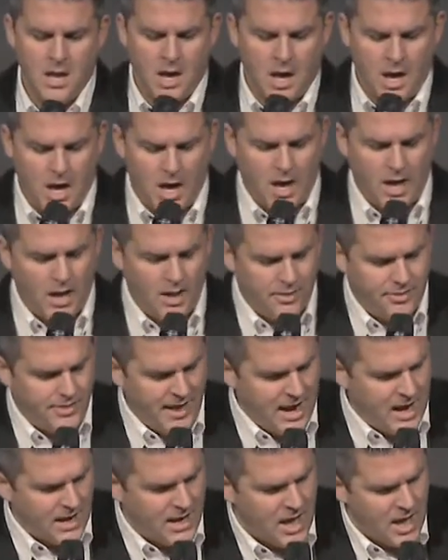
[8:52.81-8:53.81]
Uh,
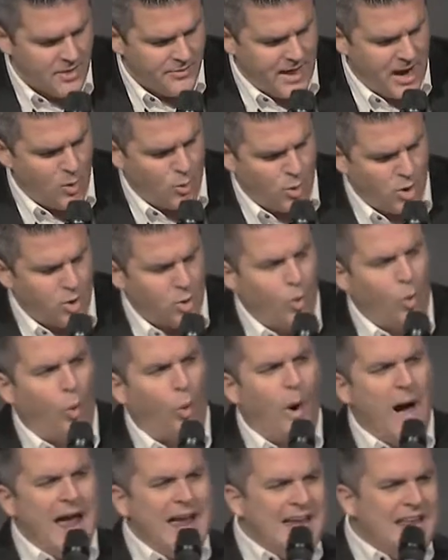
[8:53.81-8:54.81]
they, they weren't
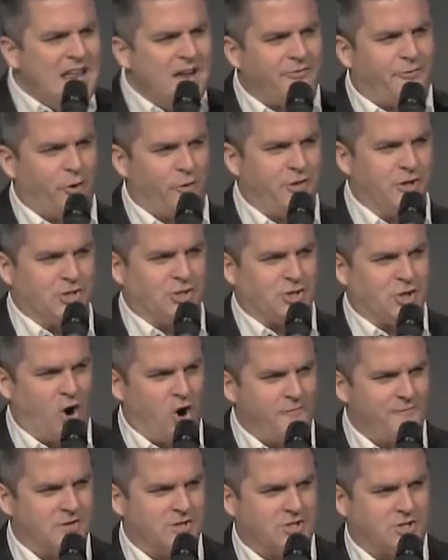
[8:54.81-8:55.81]
waiting for the
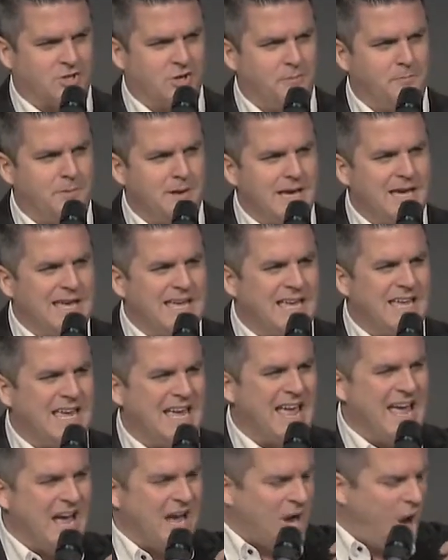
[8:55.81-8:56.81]
service to be
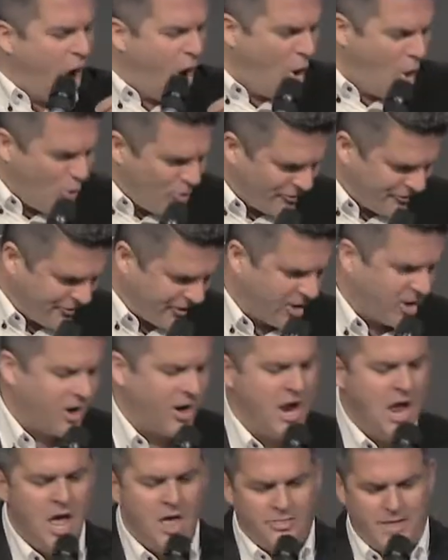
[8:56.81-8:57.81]

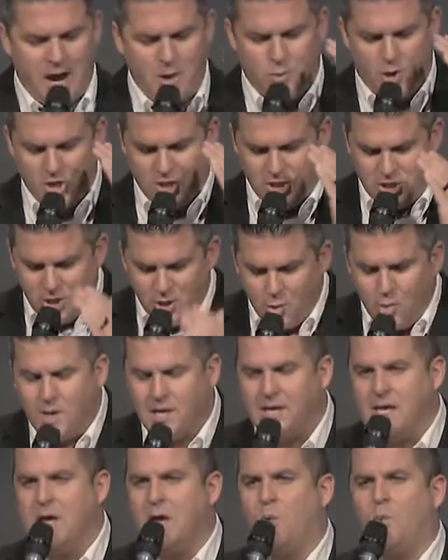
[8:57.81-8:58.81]
over. They were
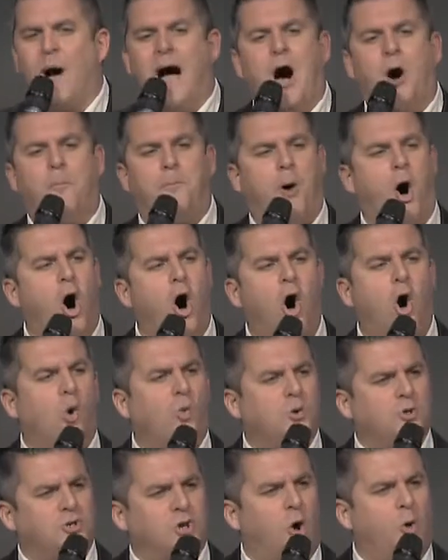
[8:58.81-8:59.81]
doing it while Paul
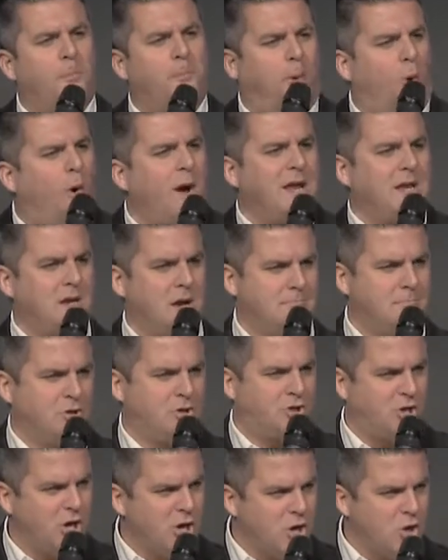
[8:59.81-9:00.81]
was on point number
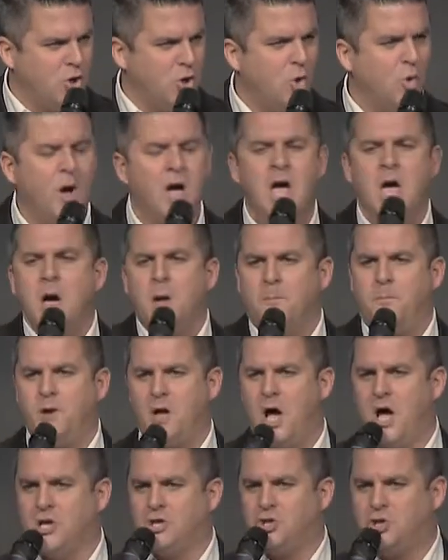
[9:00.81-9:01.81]
two,
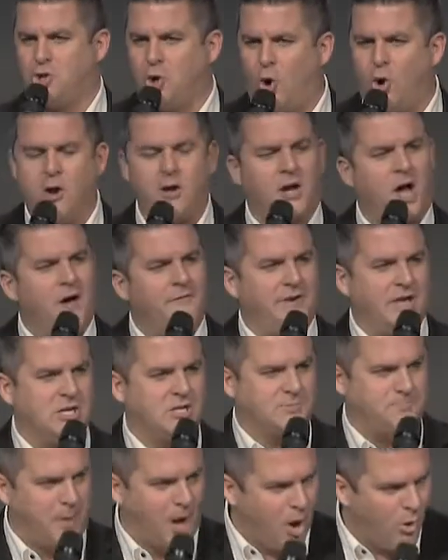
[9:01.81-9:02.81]
uh, short of
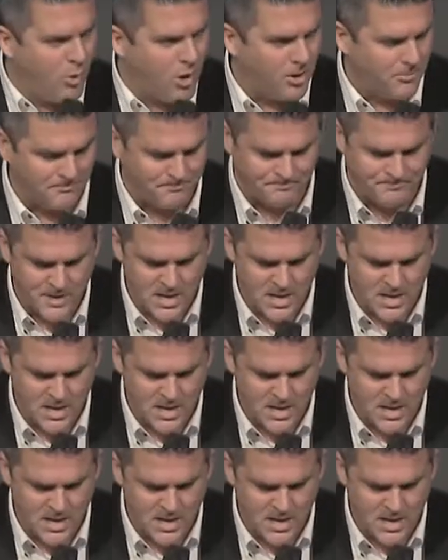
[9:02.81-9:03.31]
his poem.